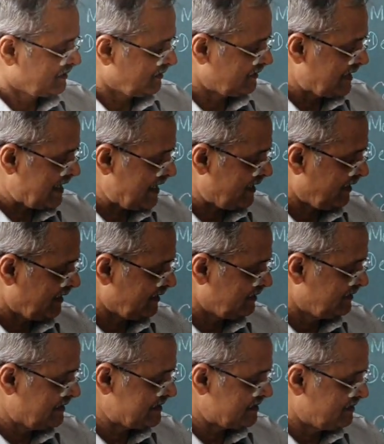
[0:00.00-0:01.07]
adding
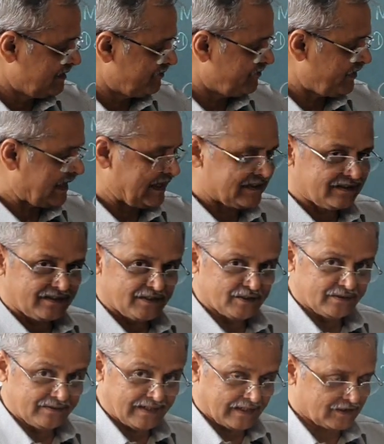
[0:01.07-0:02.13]
this, the fact
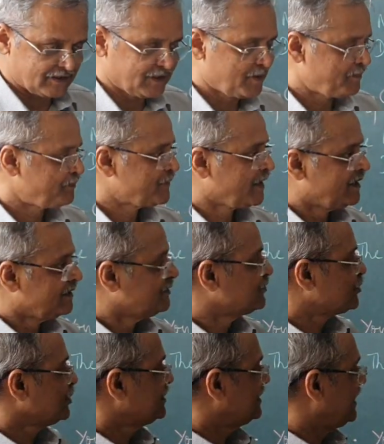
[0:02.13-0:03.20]
that.
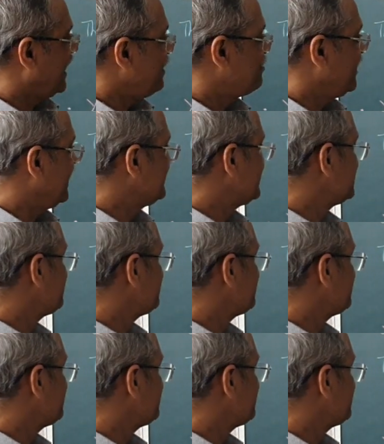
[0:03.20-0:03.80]
So, three places